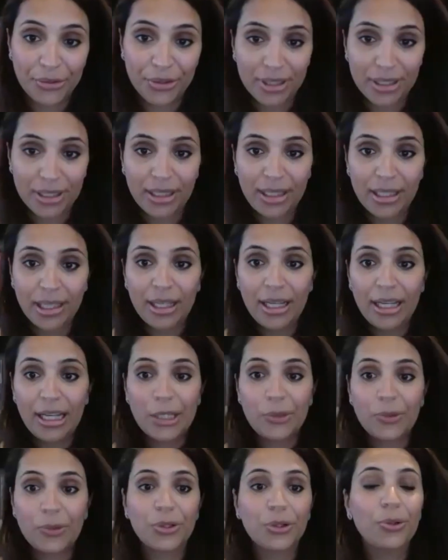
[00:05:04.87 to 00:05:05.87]

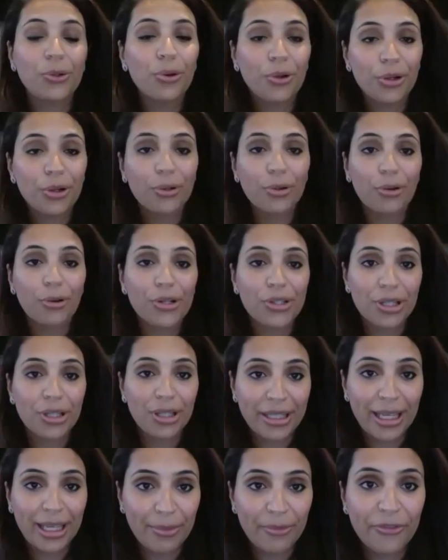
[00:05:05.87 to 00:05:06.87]
It was a core course on
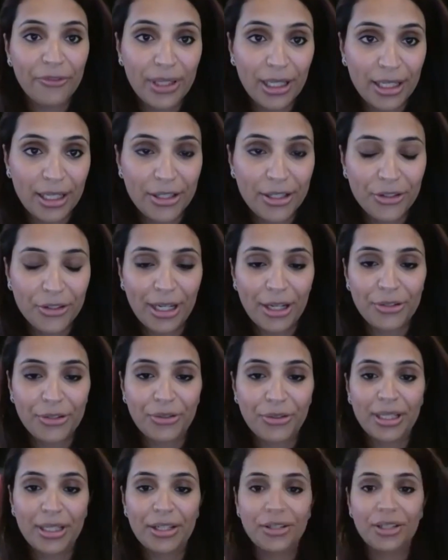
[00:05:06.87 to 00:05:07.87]
the MPhil in international
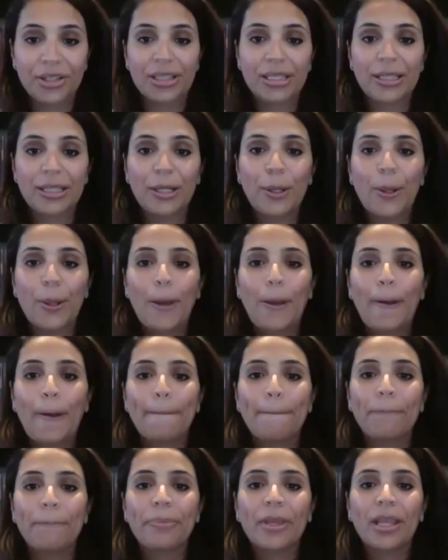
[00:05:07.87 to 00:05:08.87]
relations.
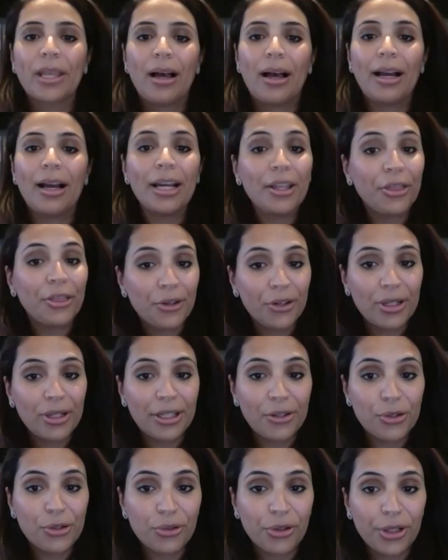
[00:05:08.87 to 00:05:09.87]
I thoroughly
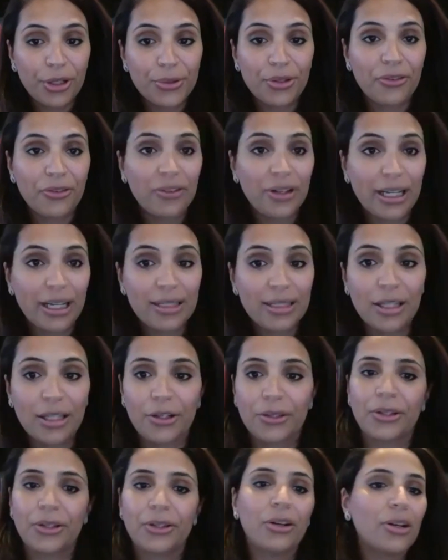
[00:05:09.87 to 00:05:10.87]
enjoyed reflecting
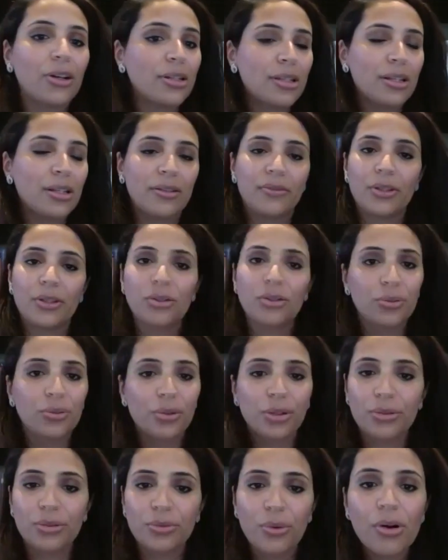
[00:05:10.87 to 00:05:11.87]
on the causes of the two
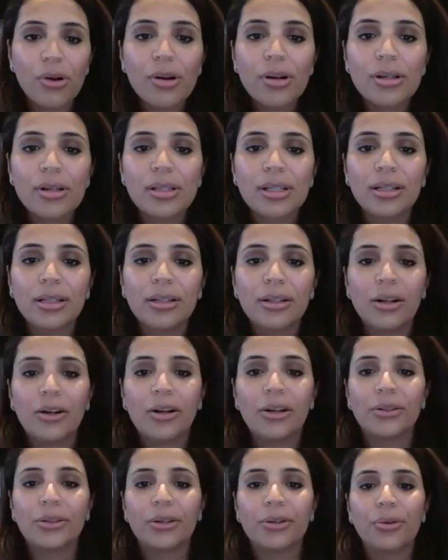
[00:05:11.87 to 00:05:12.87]
world wars,
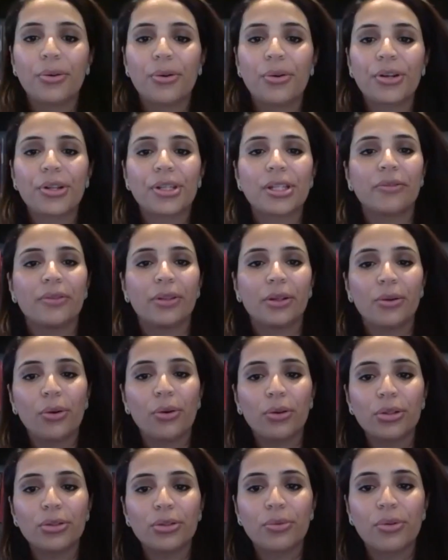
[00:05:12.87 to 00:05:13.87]
on the course of the
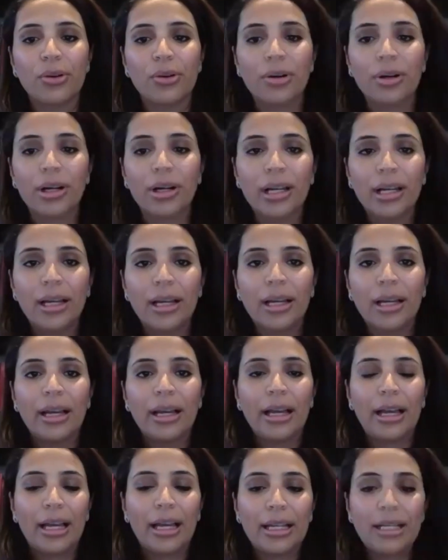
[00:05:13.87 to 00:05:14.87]
Cold War,
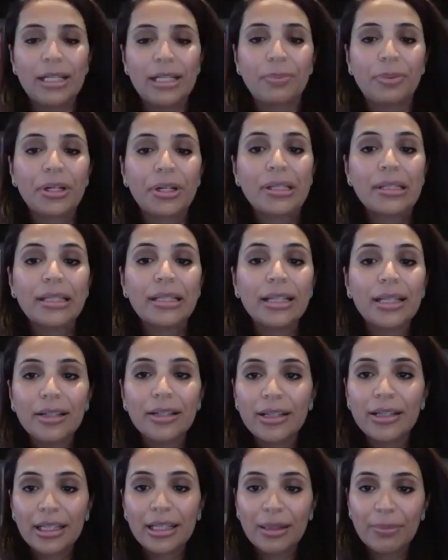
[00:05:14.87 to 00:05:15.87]
and
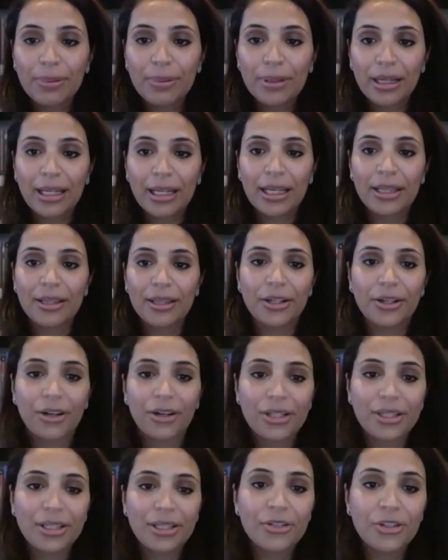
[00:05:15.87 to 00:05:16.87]
particularly applying the
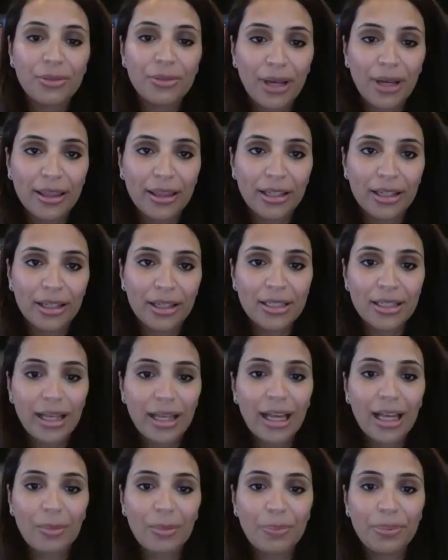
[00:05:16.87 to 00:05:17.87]
Cartesian method to
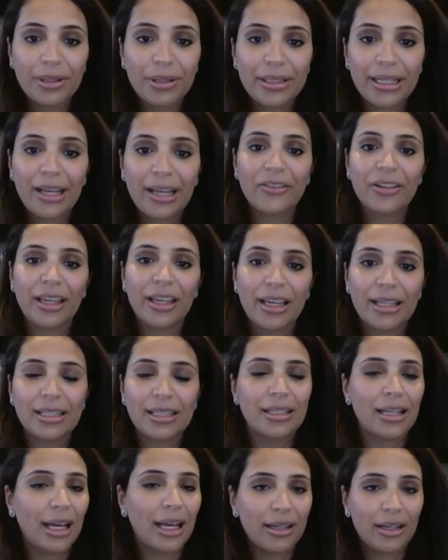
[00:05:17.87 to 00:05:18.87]
help navigate
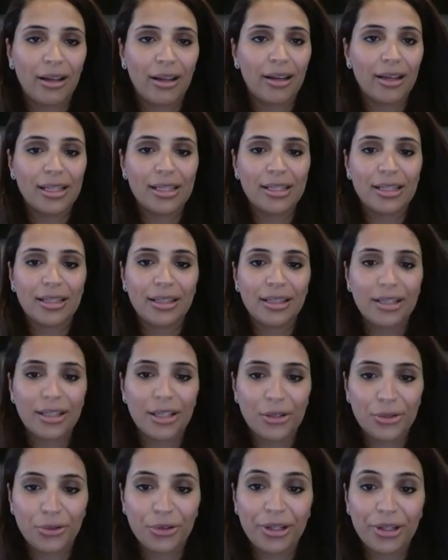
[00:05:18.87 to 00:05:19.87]
and analyze these
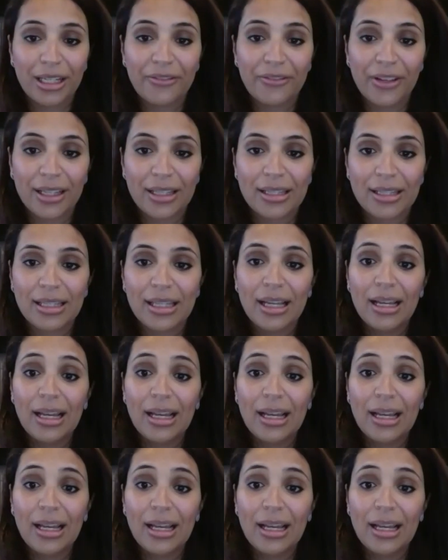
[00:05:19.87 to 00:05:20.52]
historical events.